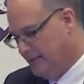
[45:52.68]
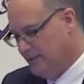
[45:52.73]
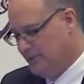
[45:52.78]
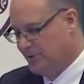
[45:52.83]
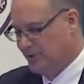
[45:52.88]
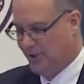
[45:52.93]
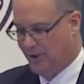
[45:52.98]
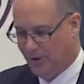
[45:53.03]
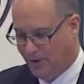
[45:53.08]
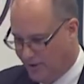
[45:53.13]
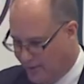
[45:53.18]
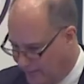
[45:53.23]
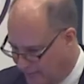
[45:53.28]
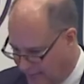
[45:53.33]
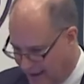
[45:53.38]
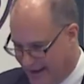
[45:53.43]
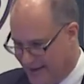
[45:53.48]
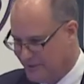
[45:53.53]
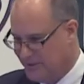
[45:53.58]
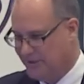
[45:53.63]
So
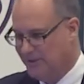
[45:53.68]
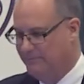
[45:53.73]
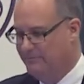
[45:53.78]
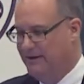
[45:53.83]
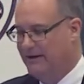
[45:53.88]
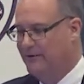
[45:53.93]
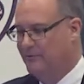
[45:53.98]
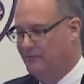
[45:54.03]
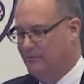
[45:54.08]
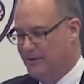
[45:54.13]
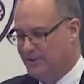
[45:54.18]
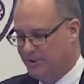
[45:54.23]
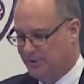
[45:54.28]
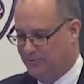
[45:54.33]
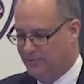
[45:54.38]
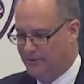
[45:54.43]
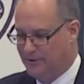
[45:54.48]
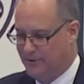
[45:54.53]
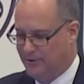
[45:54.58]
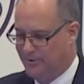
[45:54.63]
that's a big
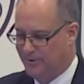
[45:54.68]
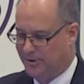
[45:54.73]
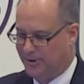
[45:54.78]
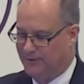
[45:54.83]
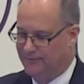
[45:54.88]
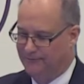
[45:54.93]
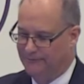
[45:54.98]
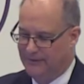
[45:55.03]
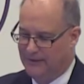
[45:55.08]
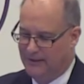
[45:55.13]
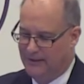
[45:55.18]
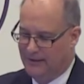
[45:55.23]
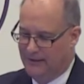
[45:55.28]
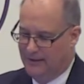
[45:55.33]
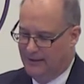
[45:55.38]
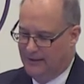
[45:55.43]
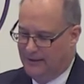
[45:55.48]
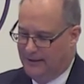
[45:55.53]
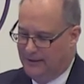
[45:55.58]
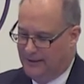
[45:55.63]
risk reducer.
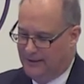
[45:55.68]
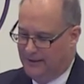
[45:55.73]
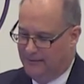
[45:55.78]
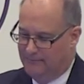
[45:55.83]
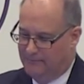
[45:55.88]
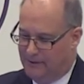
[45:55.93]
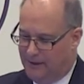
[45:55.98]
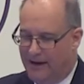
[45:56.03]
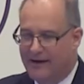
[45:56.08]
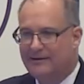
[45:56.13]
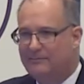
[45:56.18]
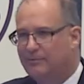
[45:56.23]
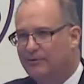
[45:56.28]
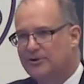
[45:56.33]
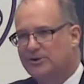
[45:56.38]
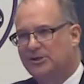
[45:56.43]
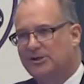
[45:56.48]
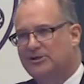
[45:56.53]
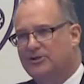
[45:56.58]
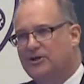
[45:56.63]
Um, like
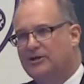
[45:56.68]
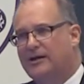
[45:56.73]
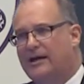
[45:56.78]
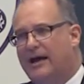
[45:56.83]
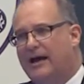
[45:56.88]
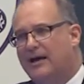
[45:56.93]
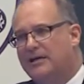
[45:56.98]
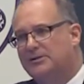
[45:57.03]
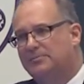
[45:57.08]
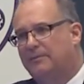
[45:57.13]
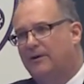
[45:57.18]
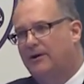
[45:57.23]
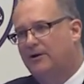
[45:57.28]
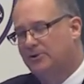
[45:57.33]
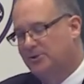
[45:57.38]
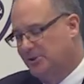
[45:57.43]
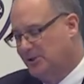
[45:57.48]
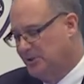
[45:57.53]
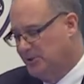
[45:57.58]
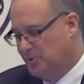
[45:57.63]
Precision
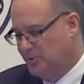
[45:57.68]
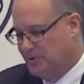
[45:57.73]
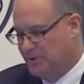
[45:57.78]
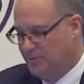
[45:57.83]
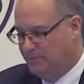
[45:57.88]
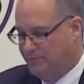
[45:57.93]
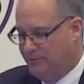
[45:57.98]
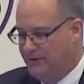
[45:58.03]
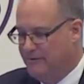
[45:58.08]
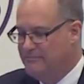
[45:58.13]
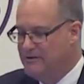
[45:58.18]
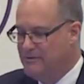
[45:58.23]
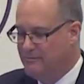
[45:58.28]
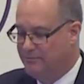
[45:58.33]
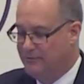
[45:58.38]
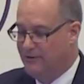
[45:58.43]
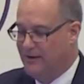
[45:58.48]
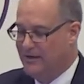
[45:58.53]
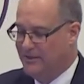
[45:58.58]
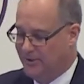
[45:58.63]
Castparts, this was a premium
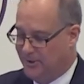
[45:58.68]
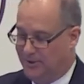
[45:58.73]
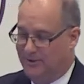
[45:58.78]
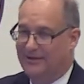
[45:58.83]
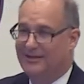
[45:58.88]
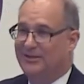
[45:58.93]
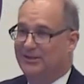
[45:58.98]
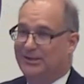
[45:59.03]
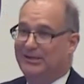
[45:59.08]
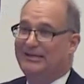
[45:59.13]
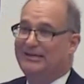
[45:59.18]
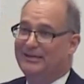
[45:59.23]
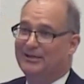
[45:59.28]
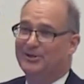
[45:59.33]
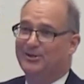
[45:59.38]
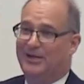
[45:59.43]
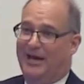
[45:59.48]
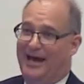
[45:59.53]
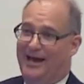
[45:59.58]
price. This is